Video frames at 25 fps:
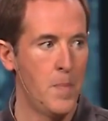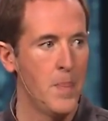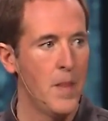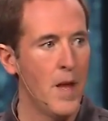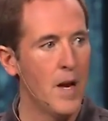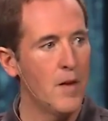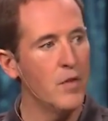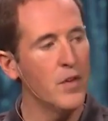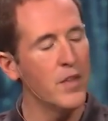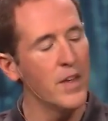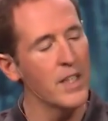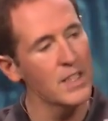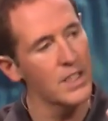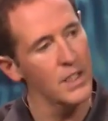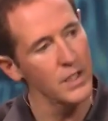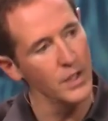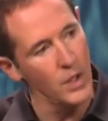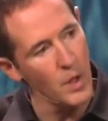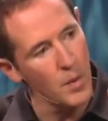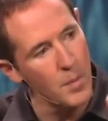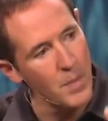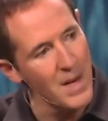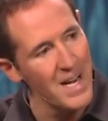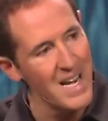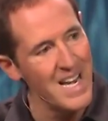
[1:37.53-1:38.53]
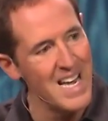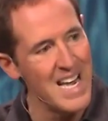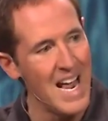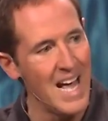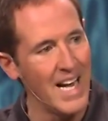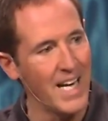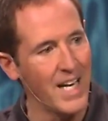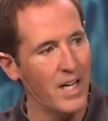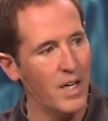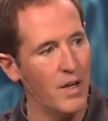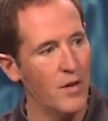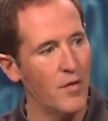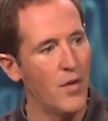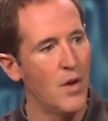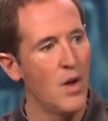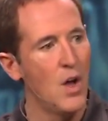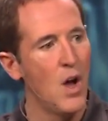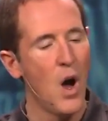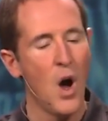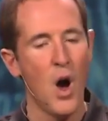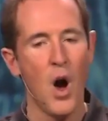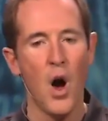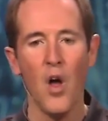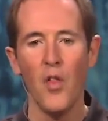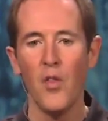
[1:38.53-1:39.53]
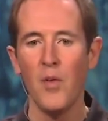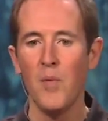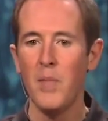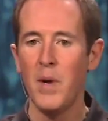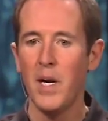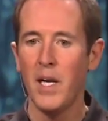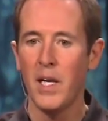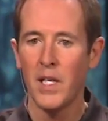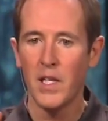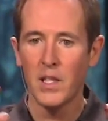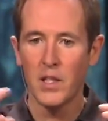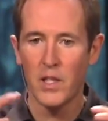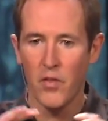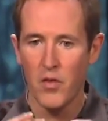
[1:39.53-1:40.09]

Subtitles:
Everything's a little bit negative. All the meetings,